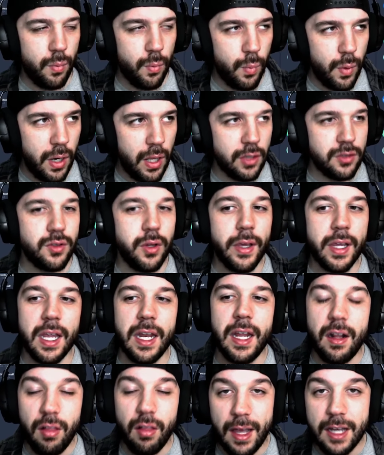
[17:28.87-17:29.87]
I was looking
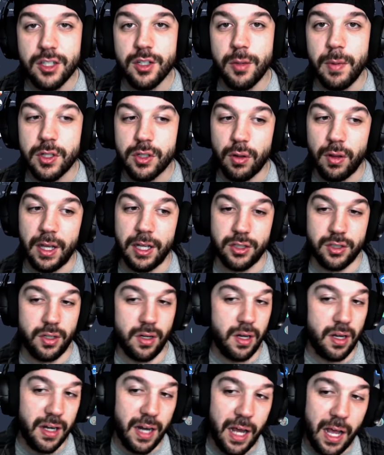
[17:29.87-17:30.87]
at Elijah Mitchell last year,
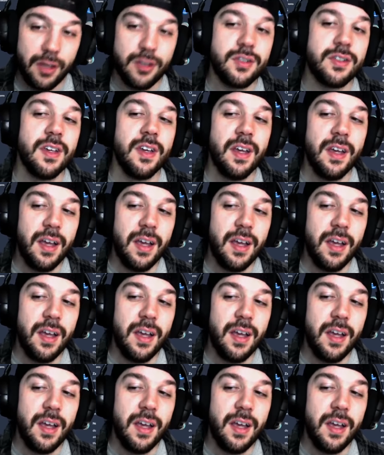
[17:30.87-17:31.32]
and I was